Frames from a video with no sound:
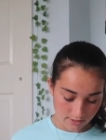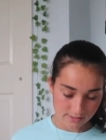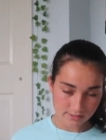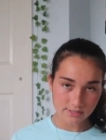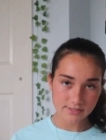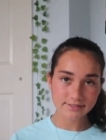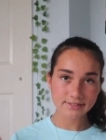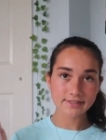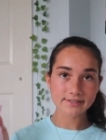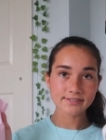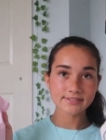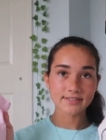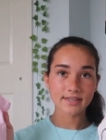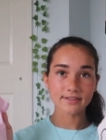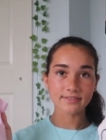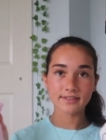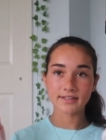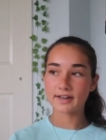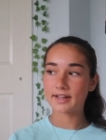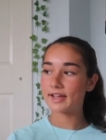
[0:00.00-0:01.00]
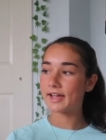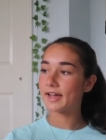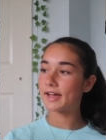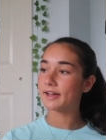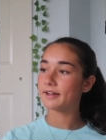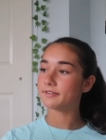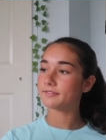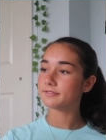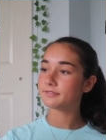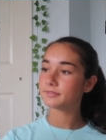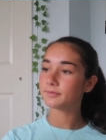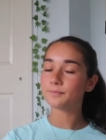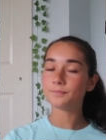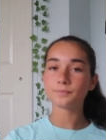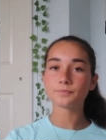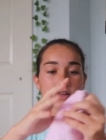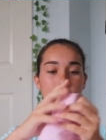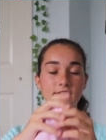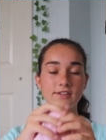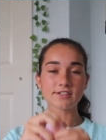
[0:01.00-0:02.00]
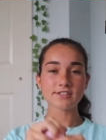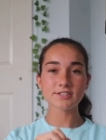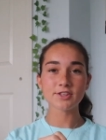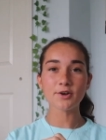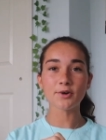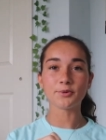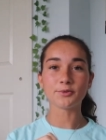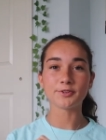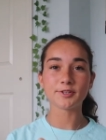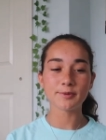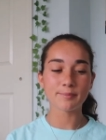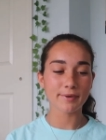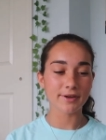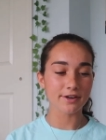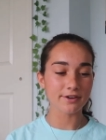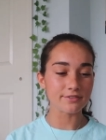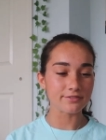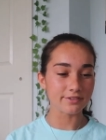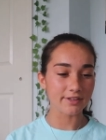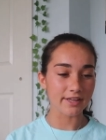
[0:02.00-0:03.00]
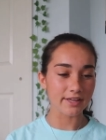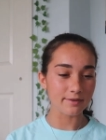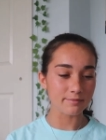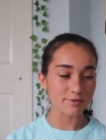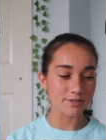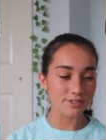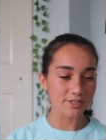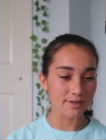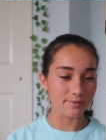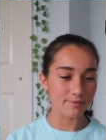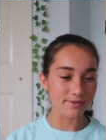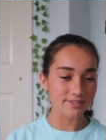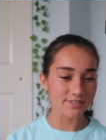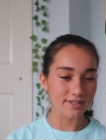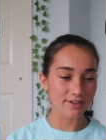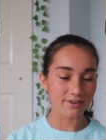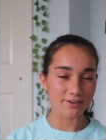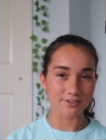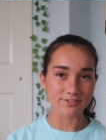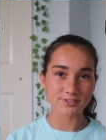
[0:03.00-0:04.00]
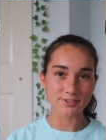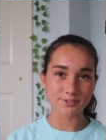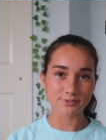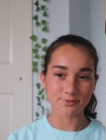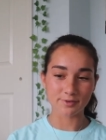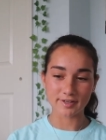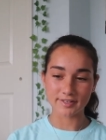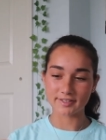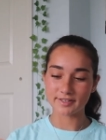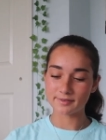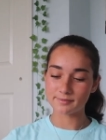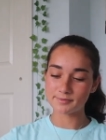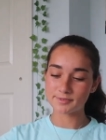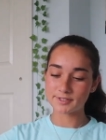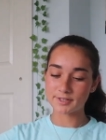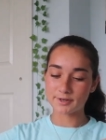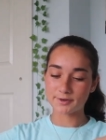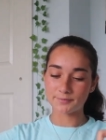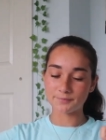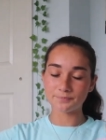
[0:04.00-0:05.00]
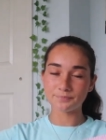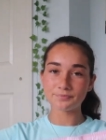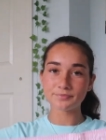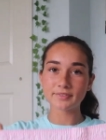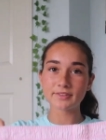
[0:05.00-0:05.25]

This is a set that I have. This is the only pair of like pajamas that aren't just random, so.